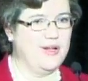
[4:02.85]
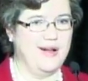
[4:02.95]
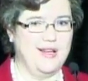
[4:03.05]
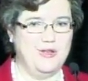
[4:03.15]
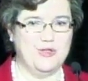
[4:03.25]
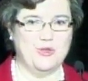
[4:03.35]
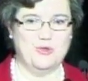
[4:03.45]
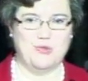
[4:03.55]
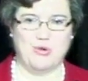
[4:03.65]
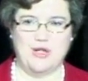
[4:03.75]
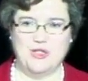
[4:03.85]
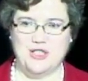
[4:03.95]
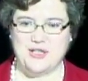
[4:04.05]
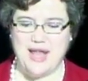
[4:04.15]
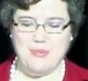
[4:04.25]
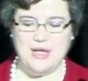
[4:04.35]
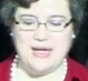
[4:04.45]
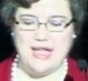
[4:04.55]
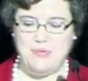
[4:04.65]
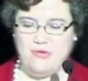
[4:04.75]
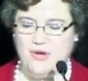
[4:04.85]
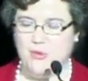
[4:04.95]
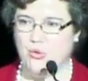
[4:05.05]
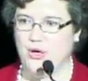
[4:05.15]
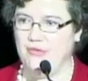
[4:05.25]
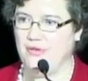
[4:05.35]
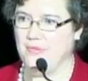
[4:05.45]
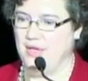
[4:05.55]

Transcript: Carolina New Schools Project, so I'm going to keep it very brief.